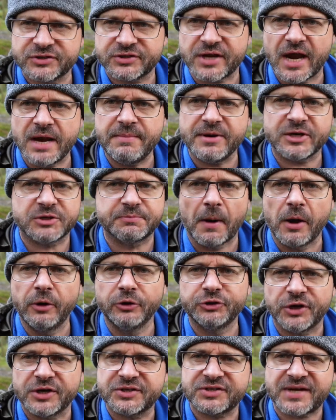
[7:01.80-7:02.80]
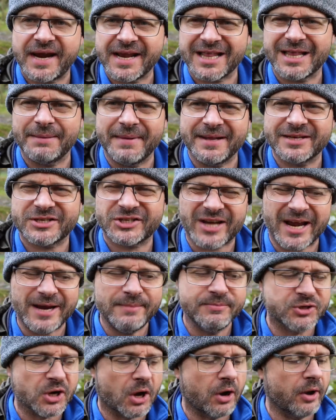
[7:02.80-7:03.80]
same exposure, take them at the
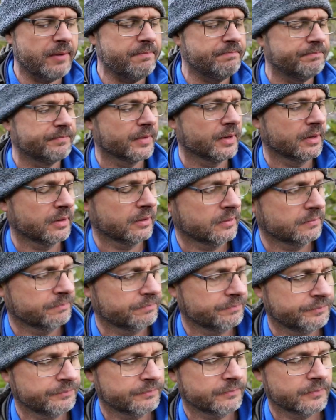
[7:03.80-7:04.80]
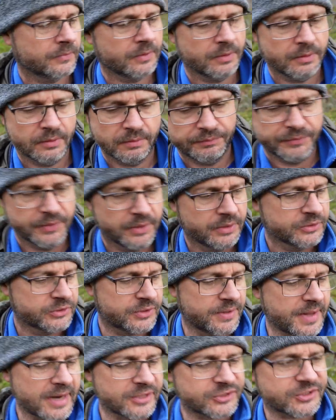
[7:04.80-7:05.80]
same time. So
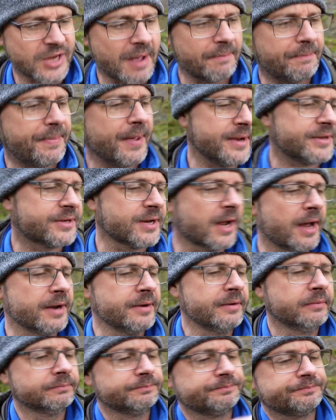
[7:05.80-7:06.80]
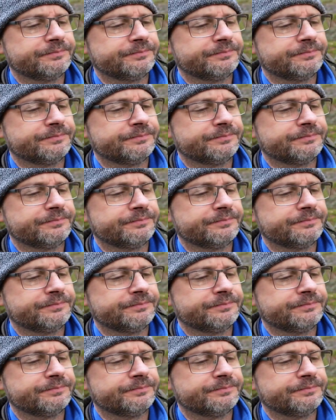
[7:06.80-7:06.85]
that's that bit done.